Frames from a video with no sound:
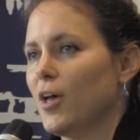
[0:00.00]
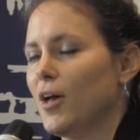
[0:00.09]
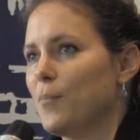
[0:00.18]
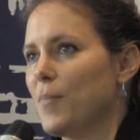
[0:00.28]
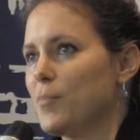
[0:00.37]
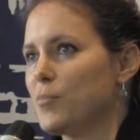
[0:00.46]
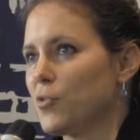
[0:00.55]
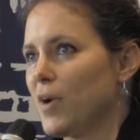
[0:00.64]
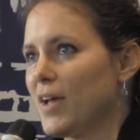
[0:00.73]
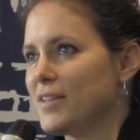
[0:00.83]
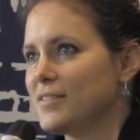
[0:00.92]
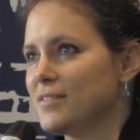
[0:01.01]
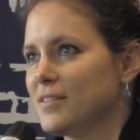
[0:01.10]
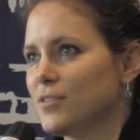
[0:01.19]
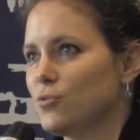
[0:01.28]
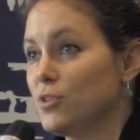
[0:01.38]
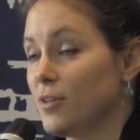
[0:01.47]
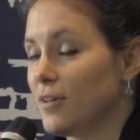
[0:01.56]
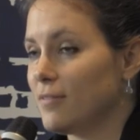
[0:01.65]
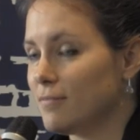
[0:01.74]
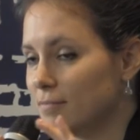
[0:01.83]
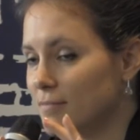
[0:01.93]
memorized to
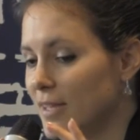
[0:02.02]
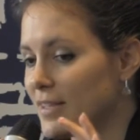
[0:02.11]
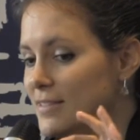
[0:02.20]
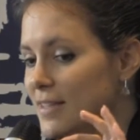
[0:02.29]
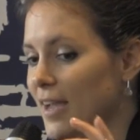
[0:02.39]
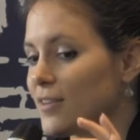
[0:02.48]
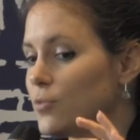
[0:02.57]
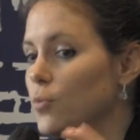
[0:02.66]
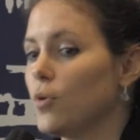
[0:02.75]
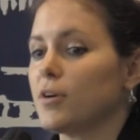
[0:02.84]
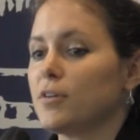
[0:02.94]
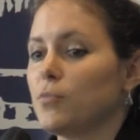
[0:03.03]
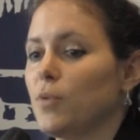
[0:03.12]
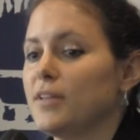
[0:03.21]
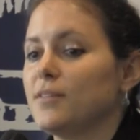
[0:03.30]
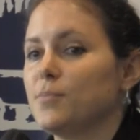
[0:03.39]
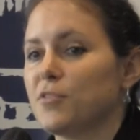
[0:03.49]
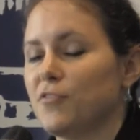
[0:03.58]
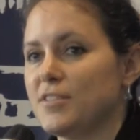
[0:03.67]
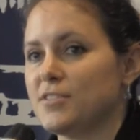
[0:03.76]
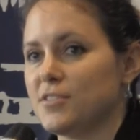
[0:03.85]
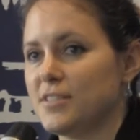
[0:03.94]
the exact word what the
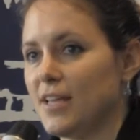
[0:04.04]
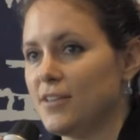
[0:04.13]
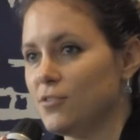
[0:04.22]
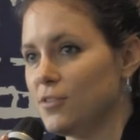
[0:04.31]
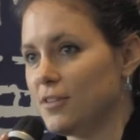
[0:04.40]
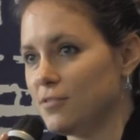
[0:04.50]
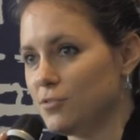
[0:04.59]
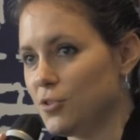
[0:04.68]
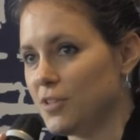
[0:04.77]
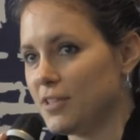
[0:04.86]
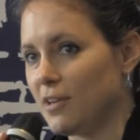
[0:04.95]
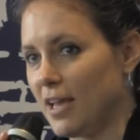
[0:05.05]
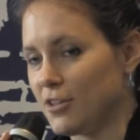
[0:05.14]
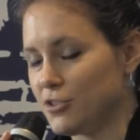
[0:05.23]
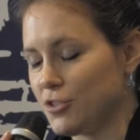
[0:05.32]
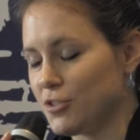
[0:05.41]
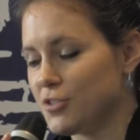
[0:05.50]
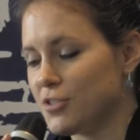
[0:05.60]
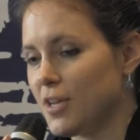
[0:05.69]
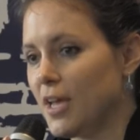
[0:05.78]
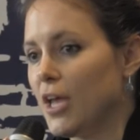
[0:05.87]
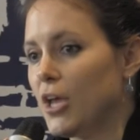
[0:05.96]
professor said during the lectures.